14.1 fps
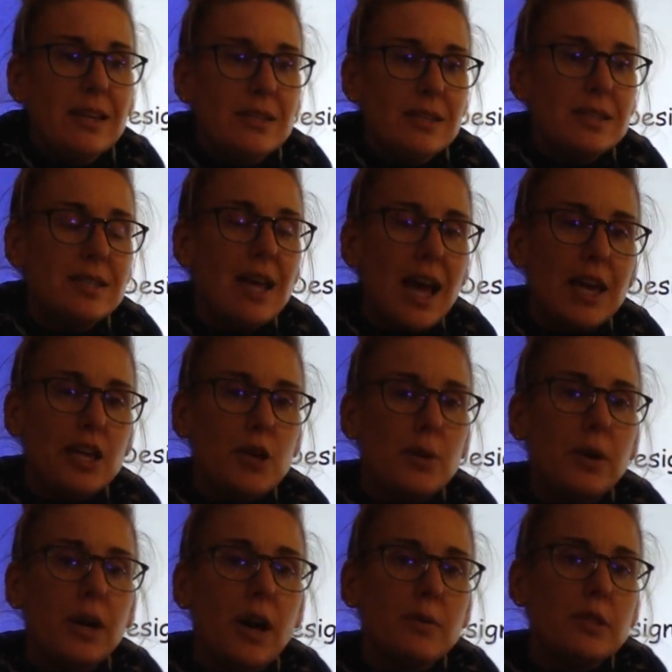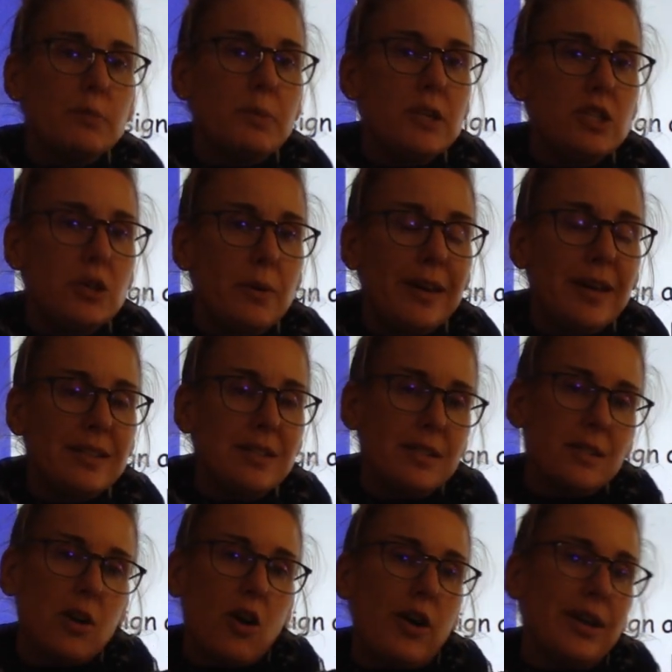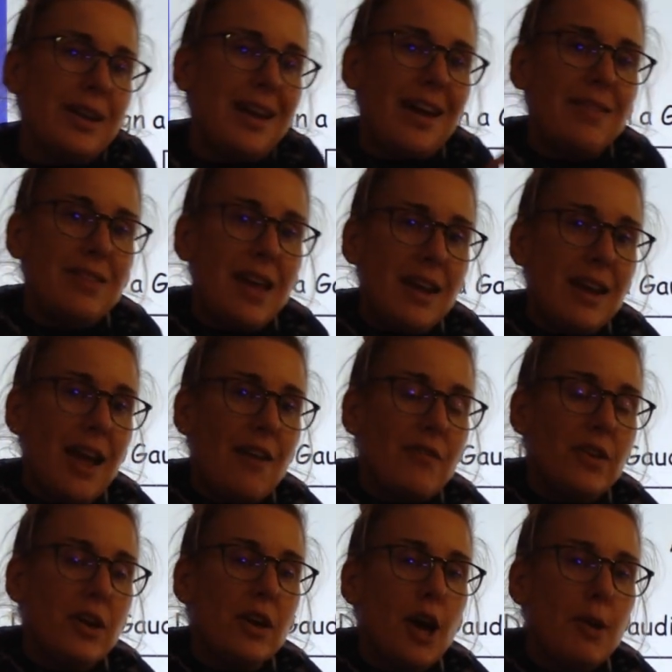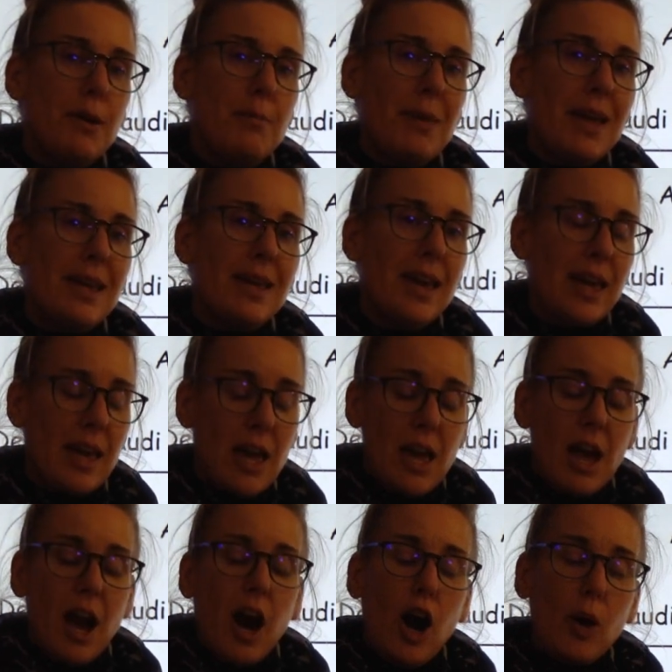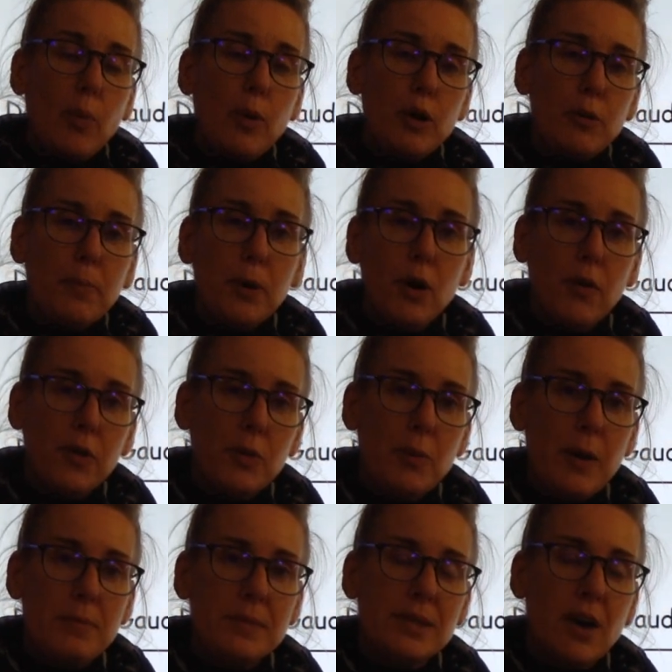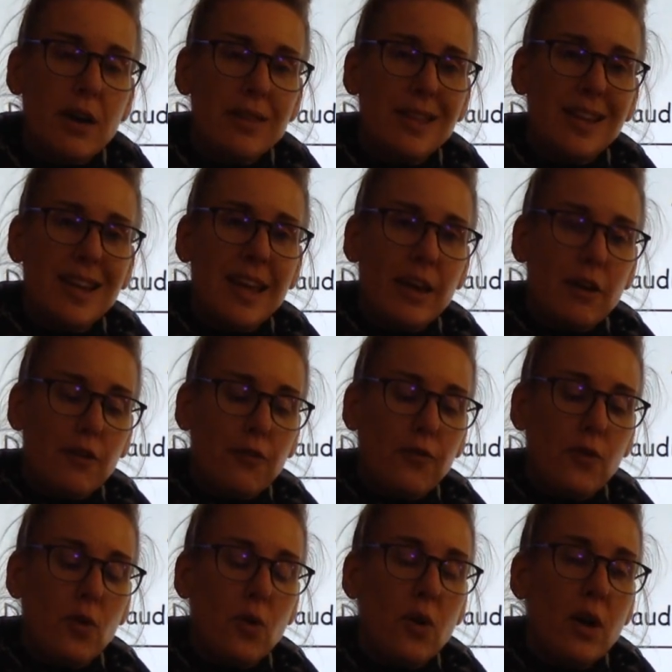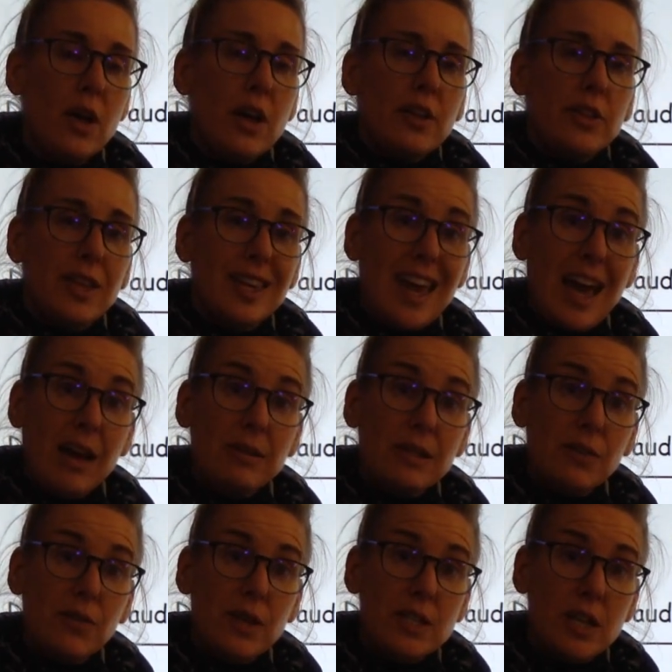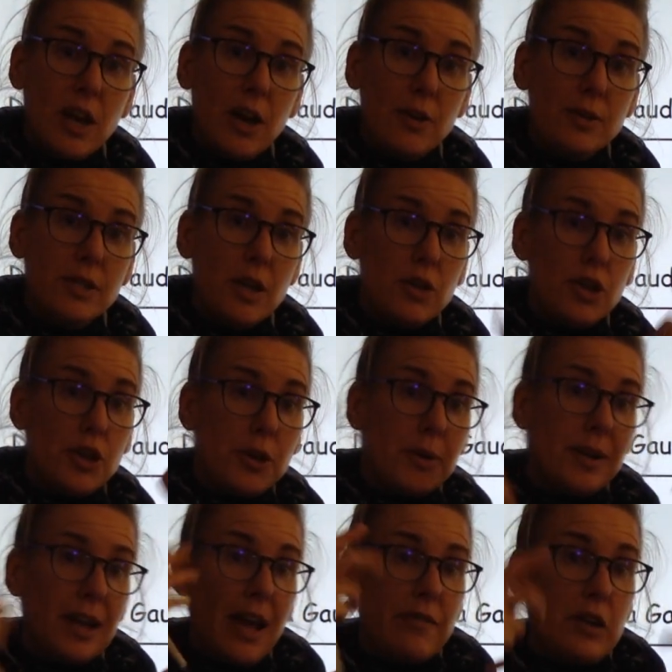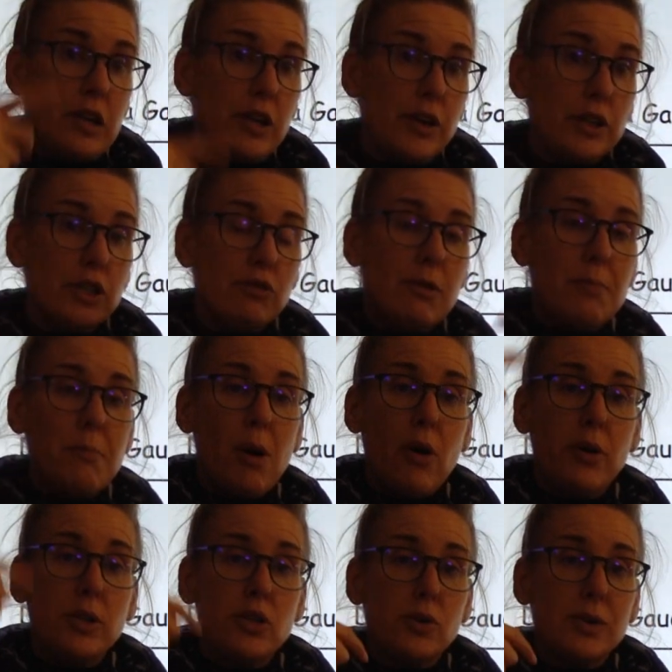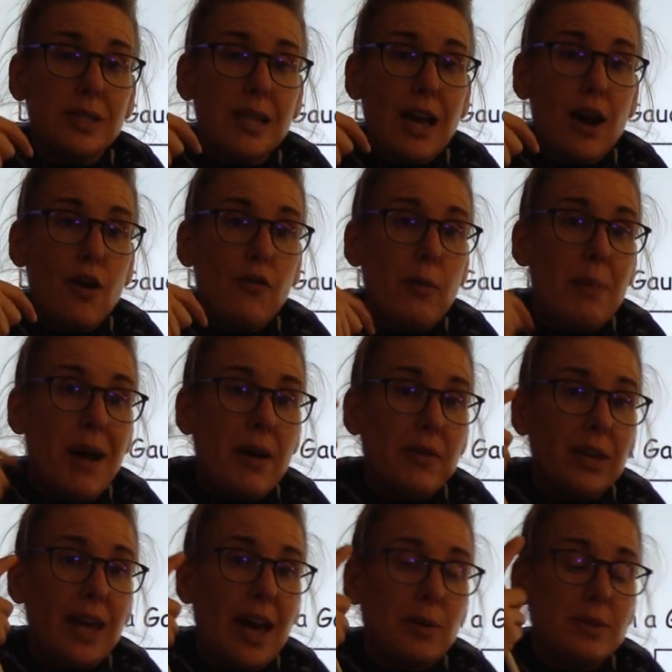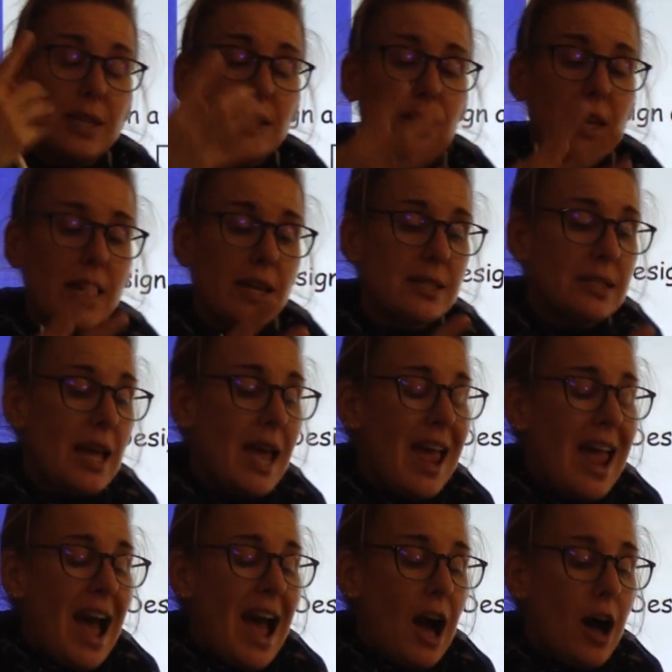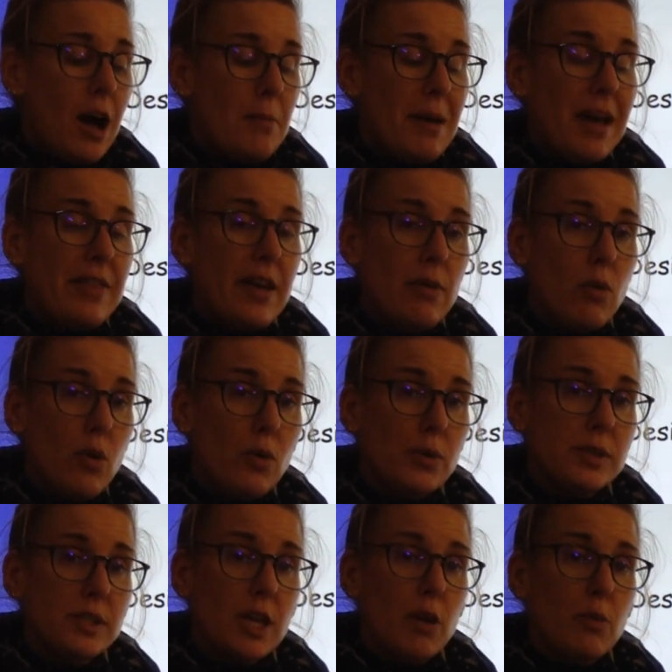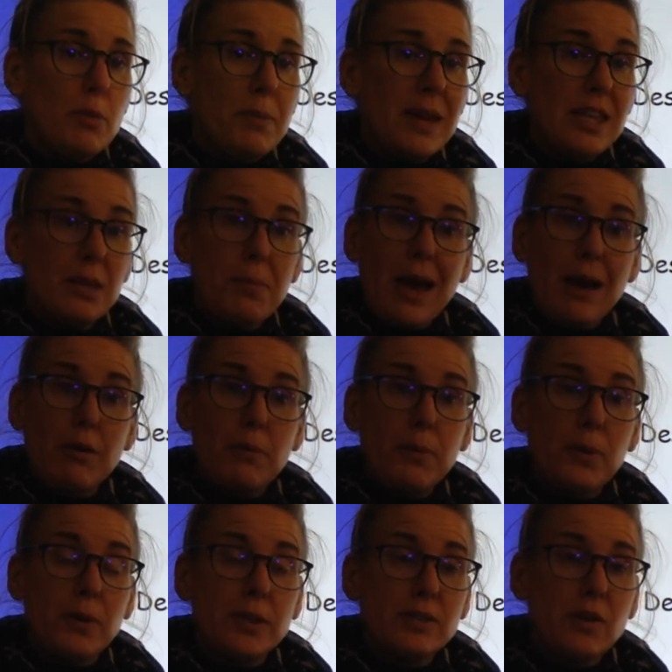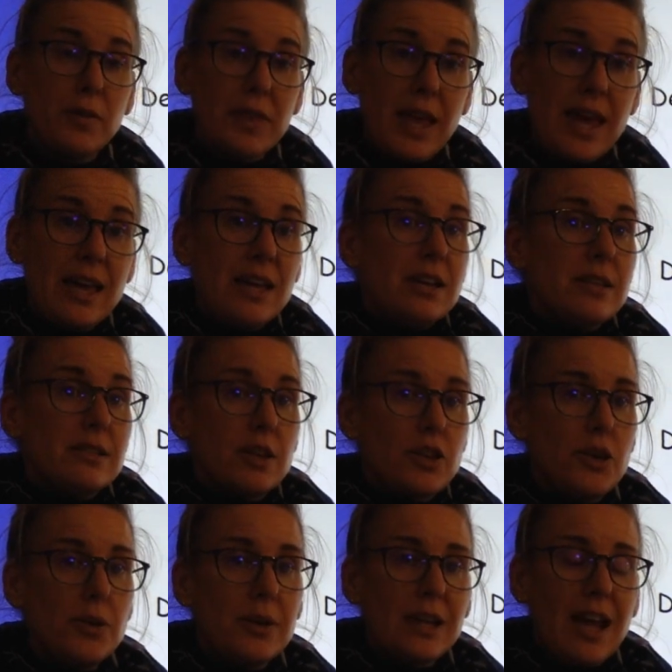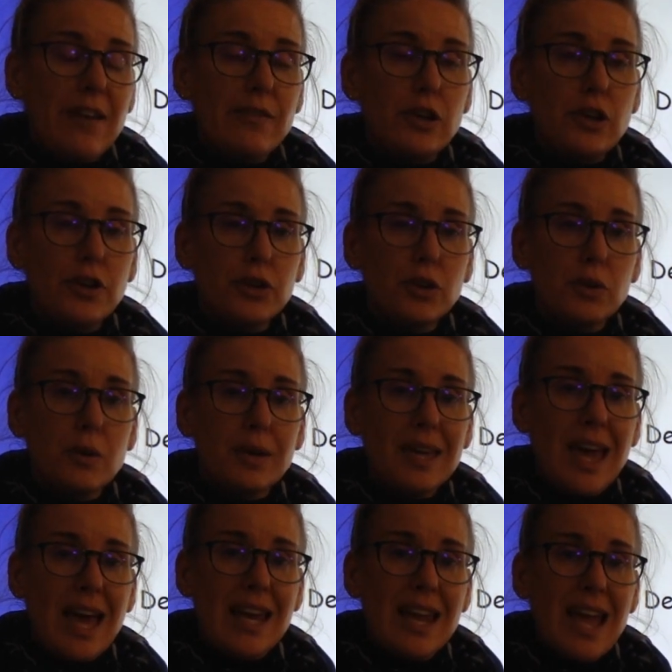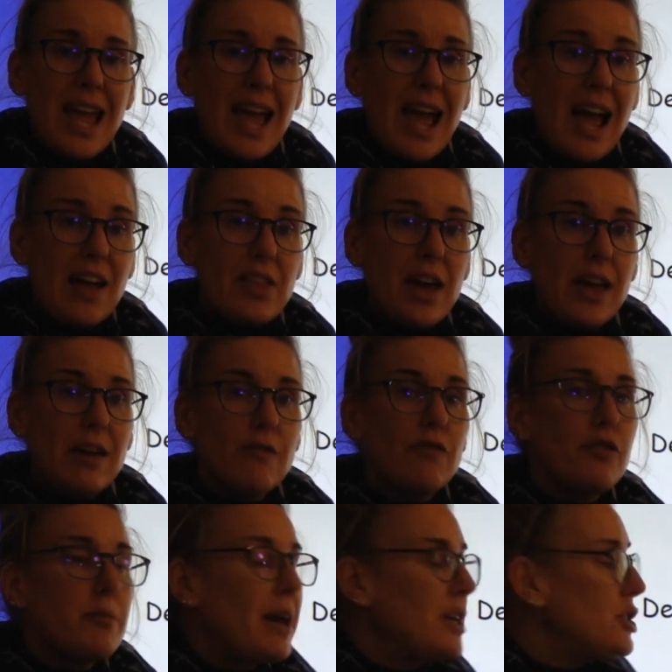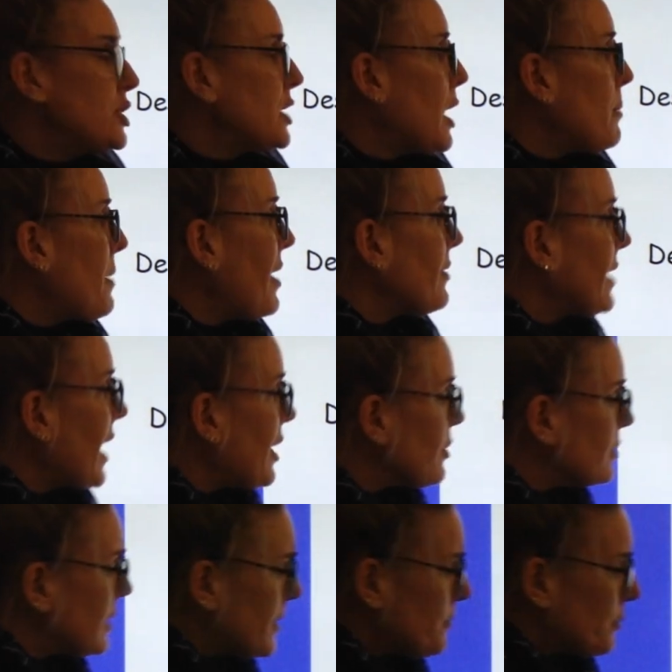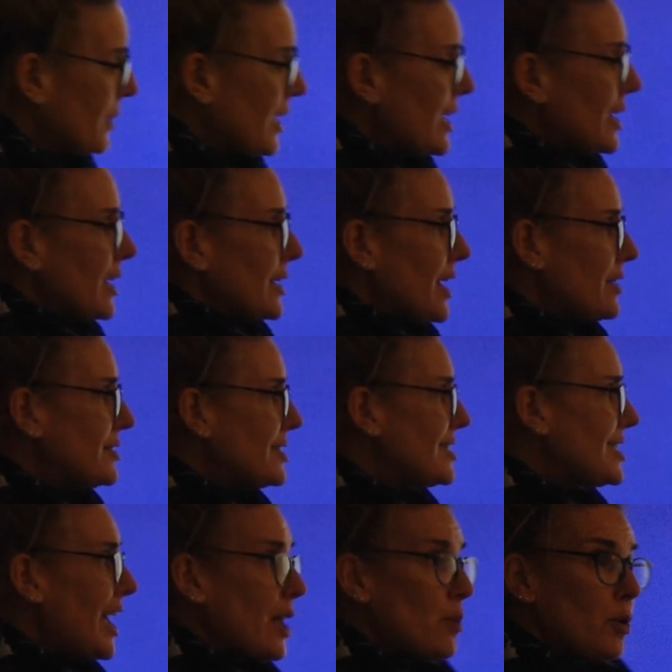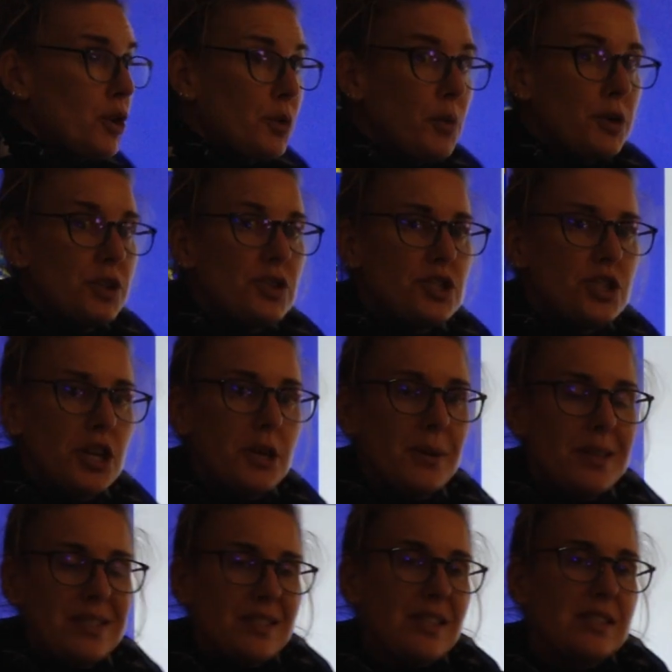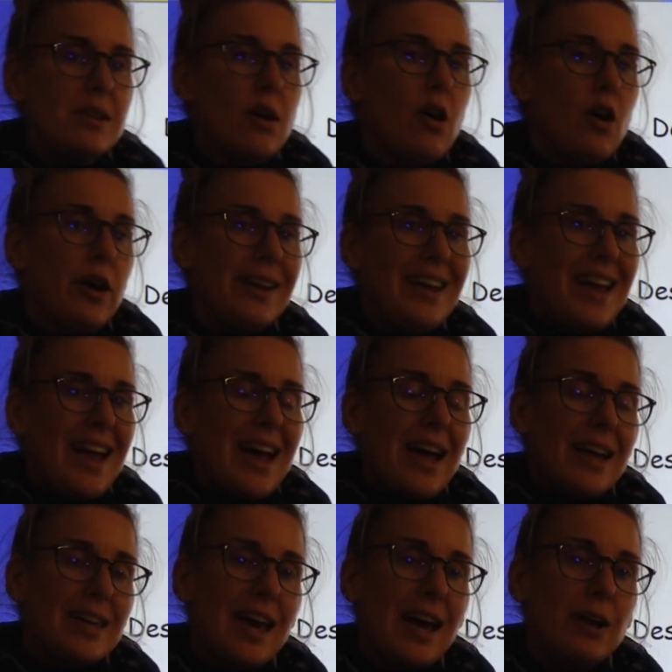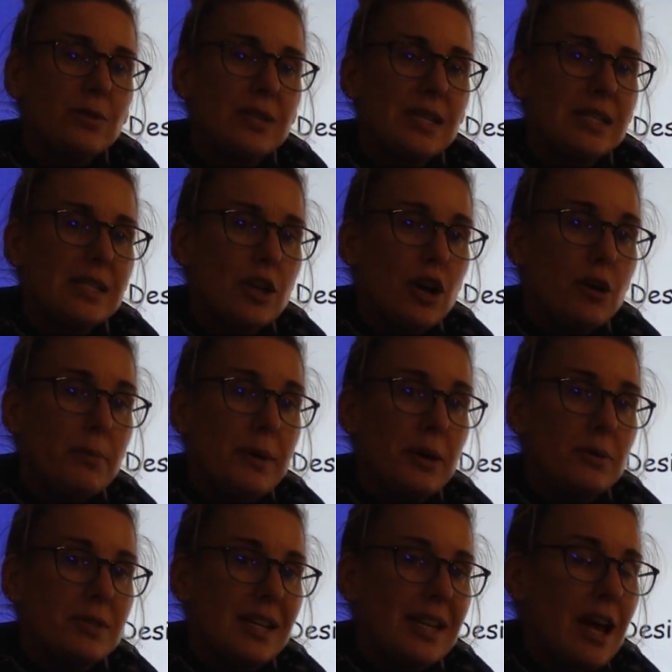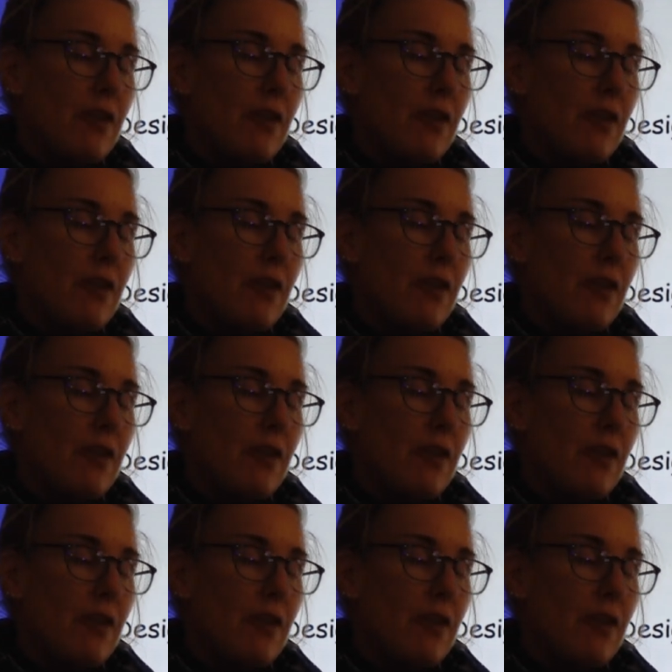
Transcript: Today you're going to be doing a design and then having a go at making. I will put on the website the link for the Gaudi video so that you can have a look to remind yourself about the Gaudi things. Um, and there also will be the PowerPoint on there so you can have a look through again at that information about Gaudi. Now today what I want you to do is design a Gaudi style building.